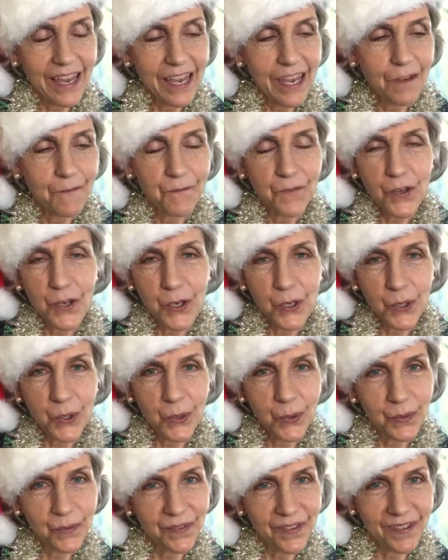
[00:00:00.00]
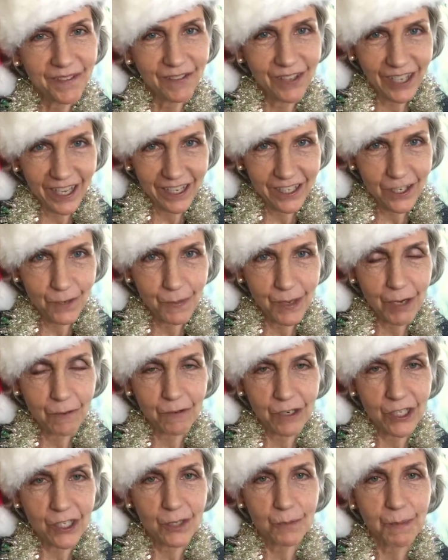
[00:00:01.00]
If you would like to be a
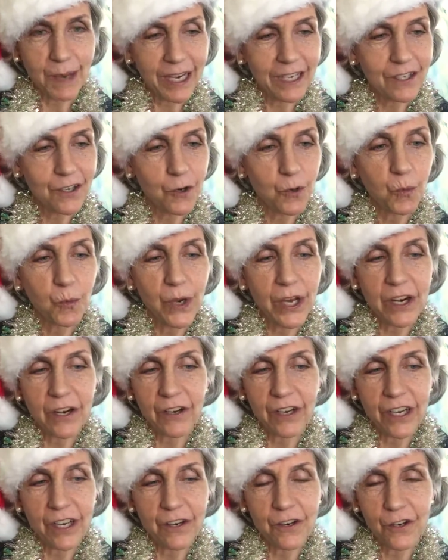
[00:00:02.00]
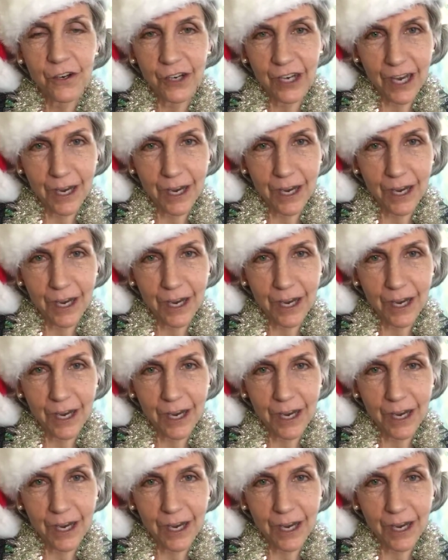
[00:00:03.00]
respected winner in your